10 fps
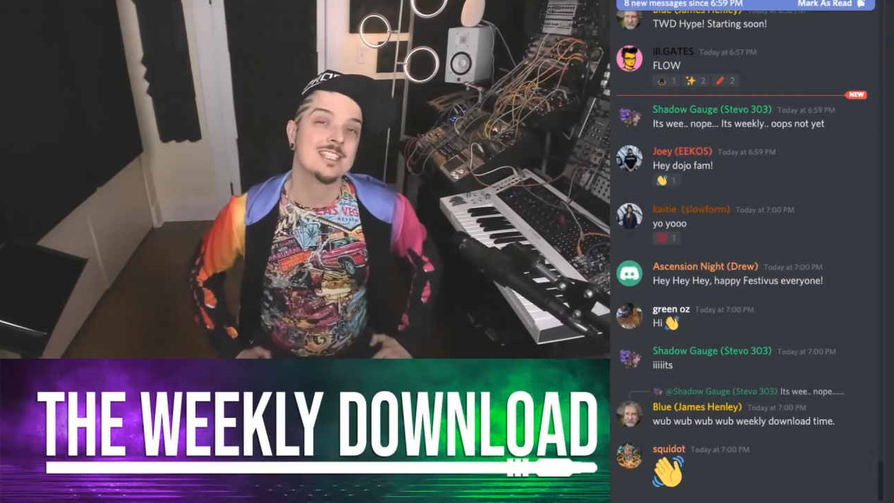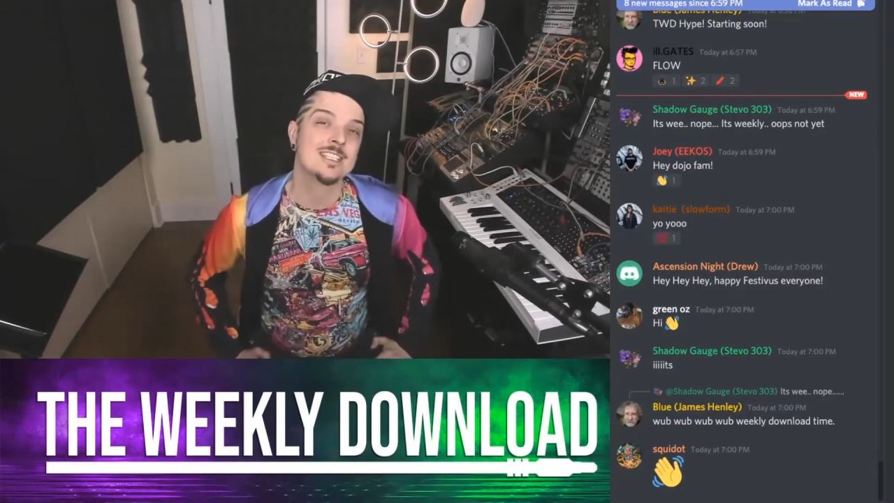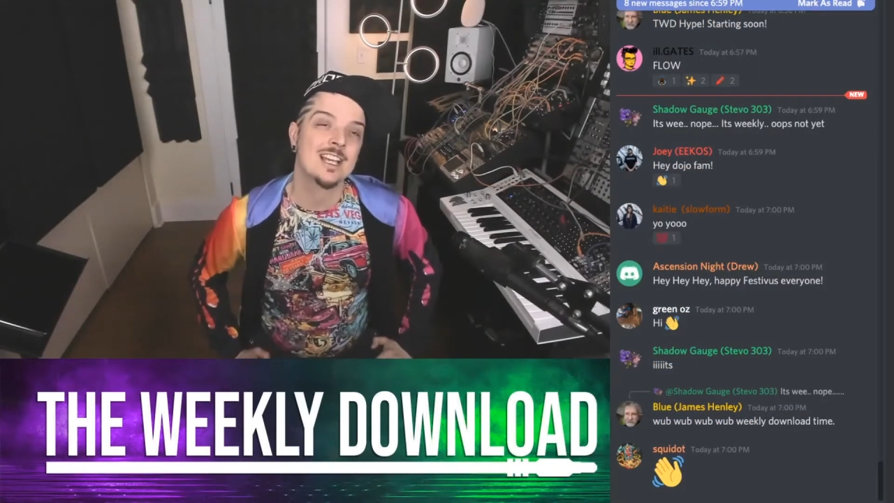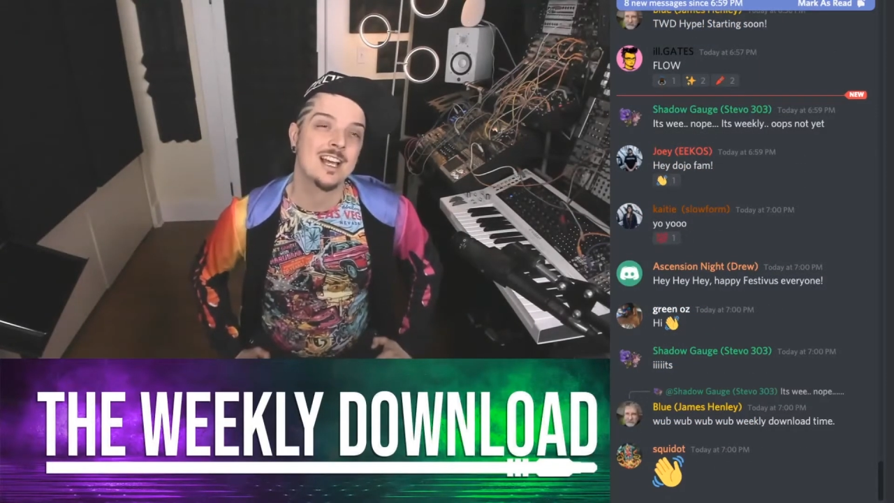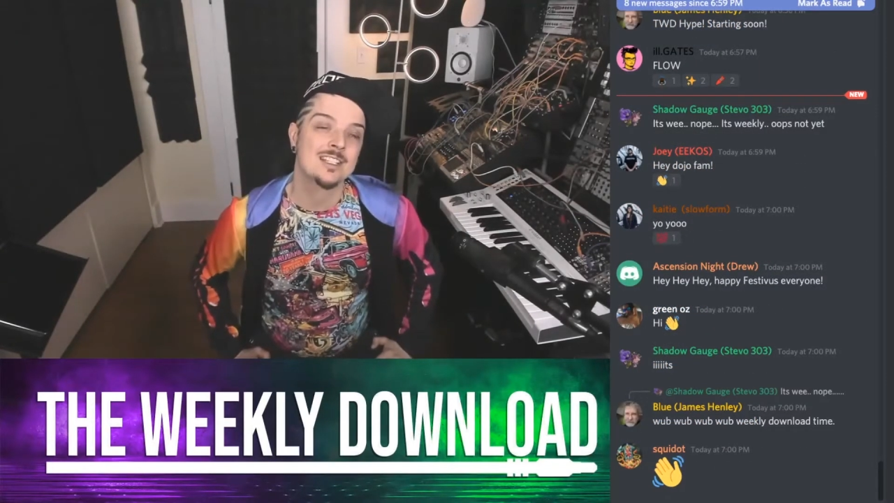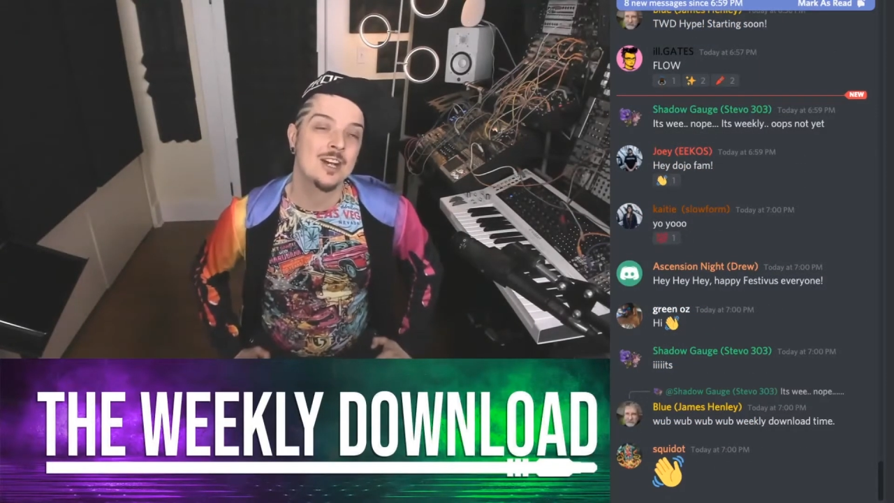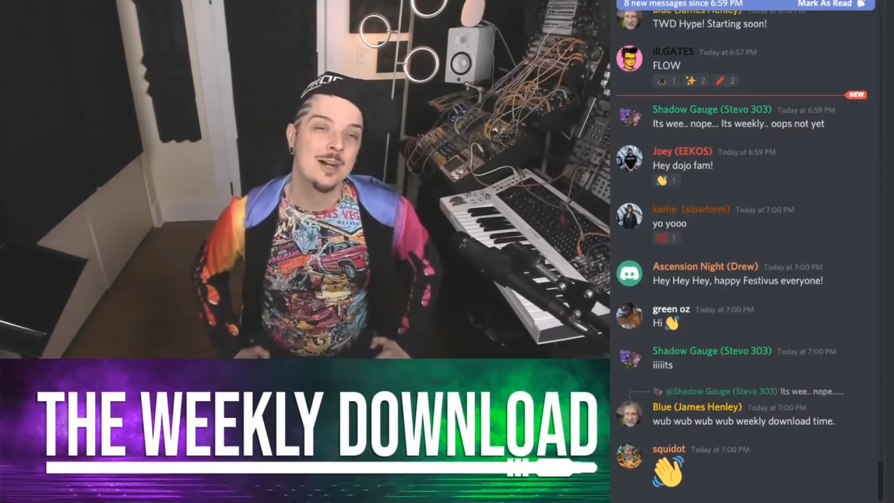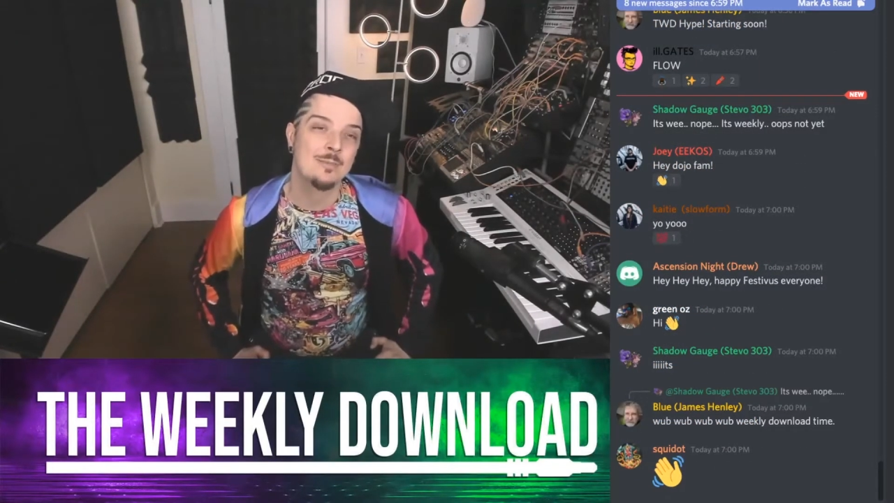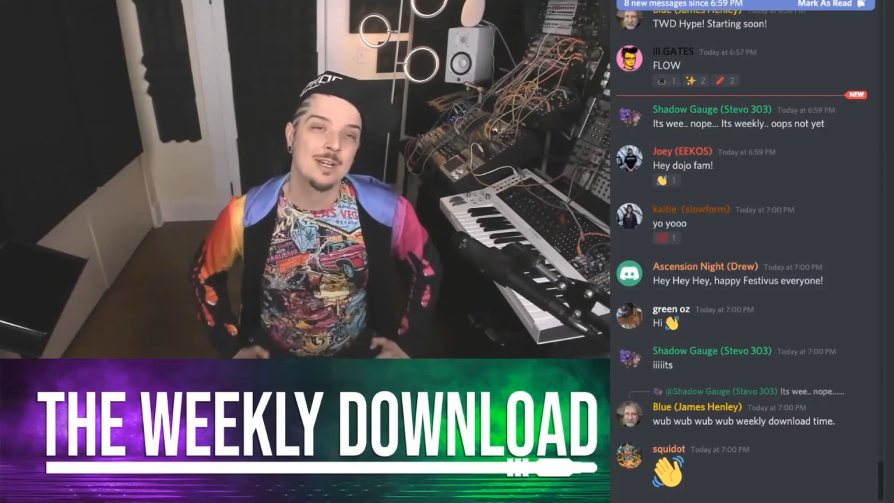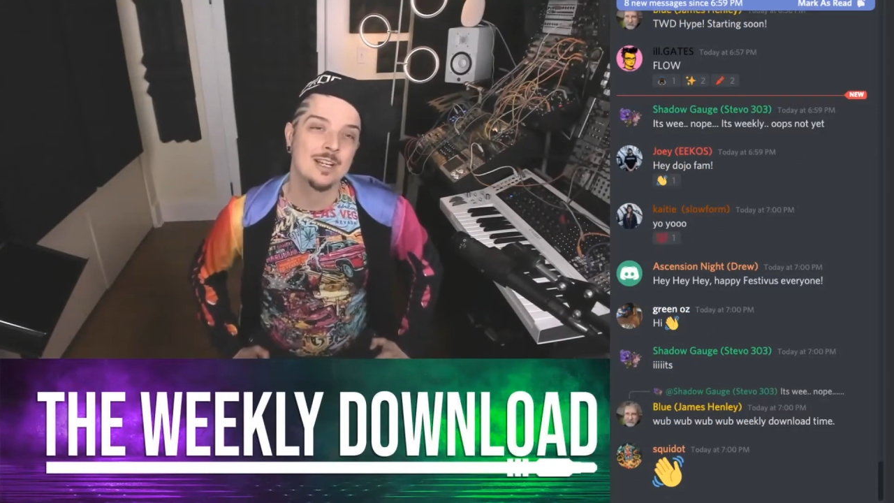This is a
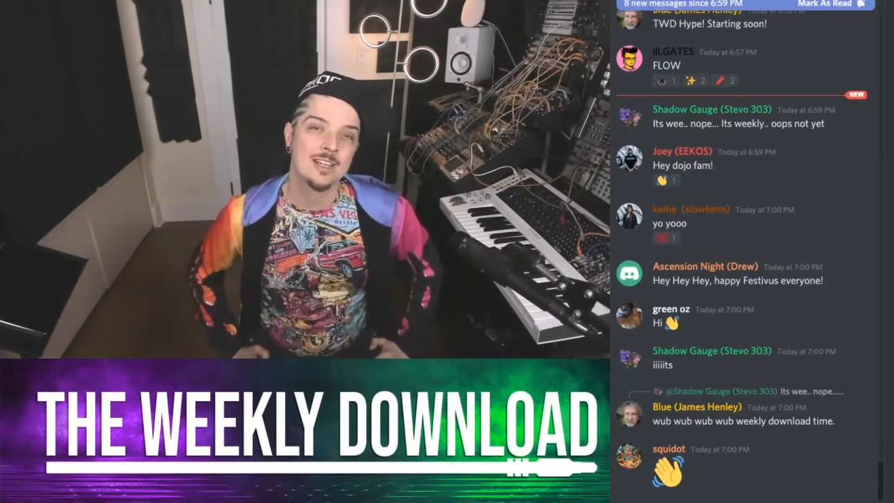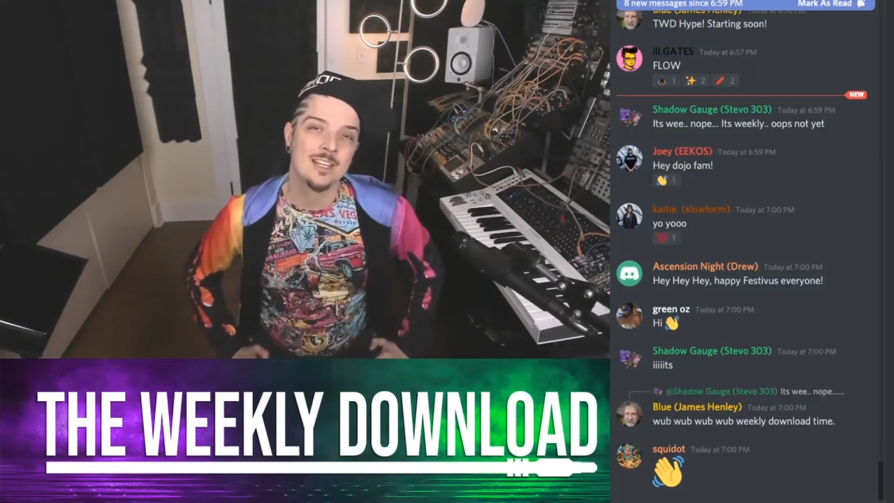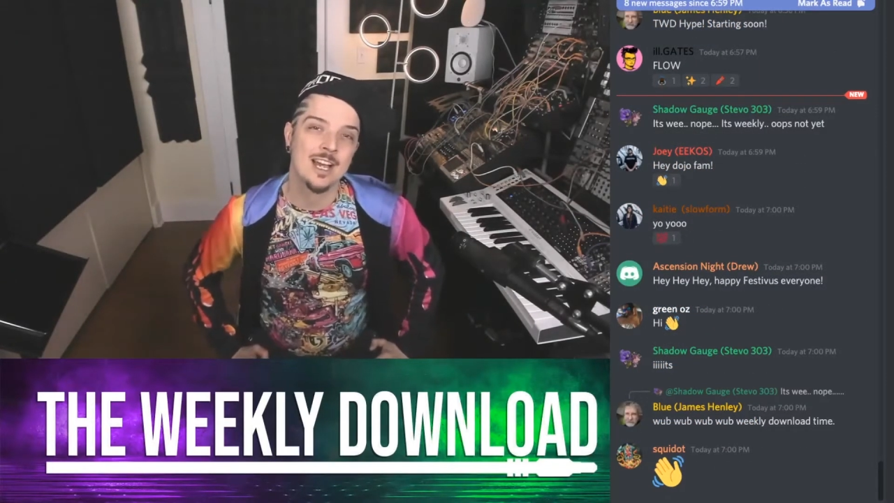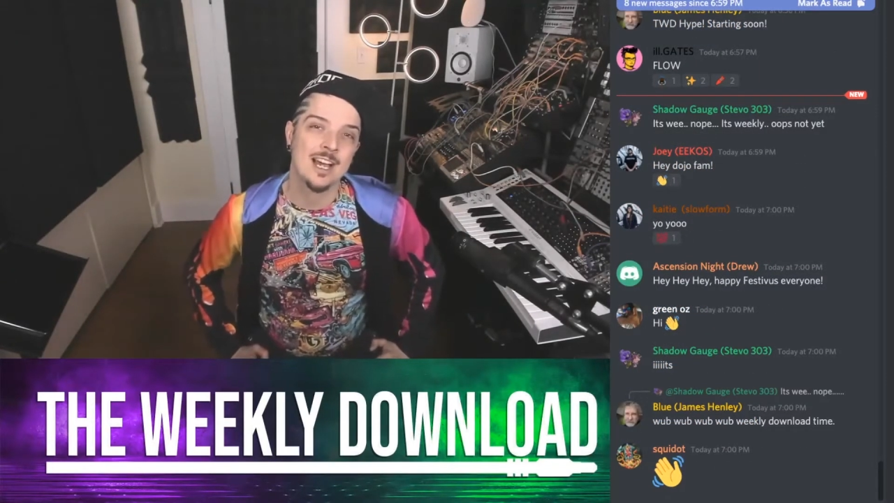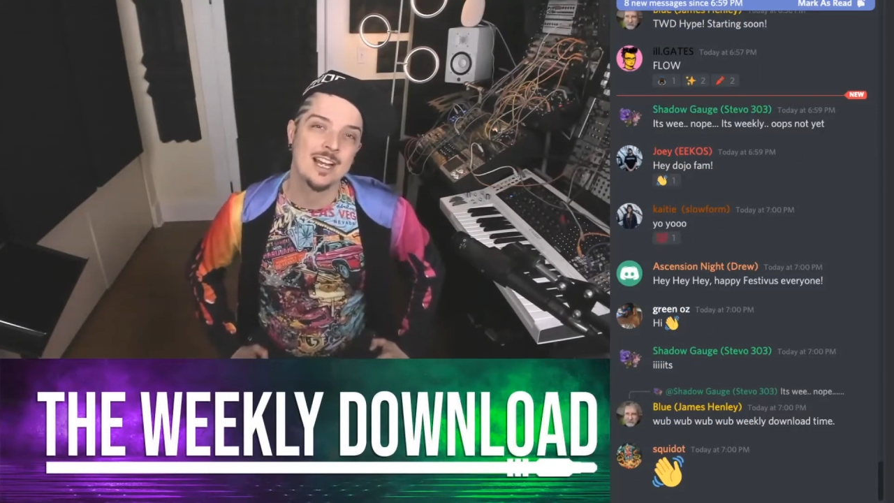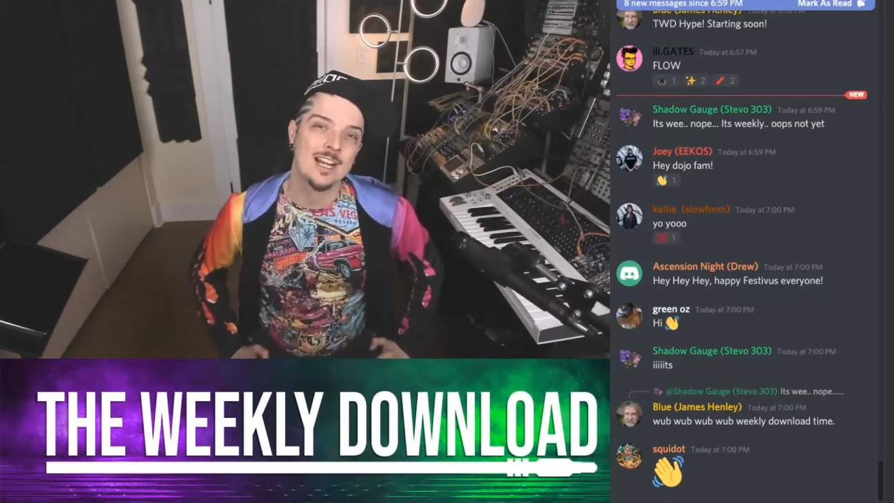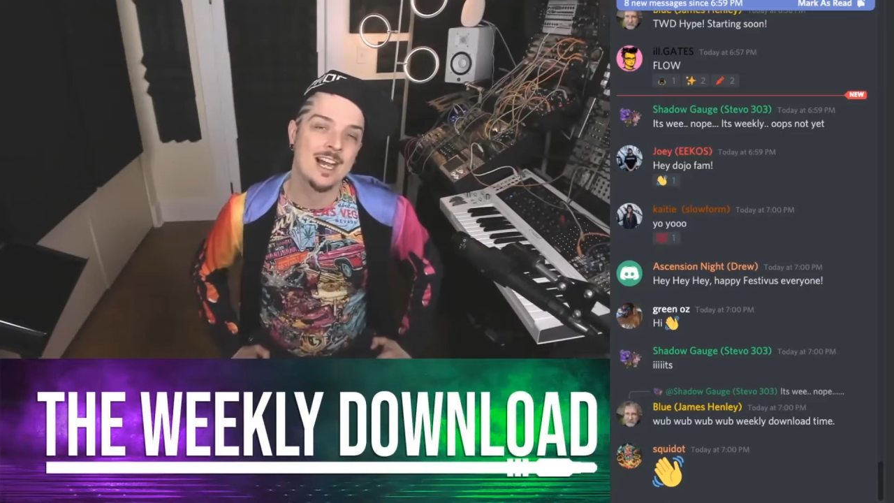topic that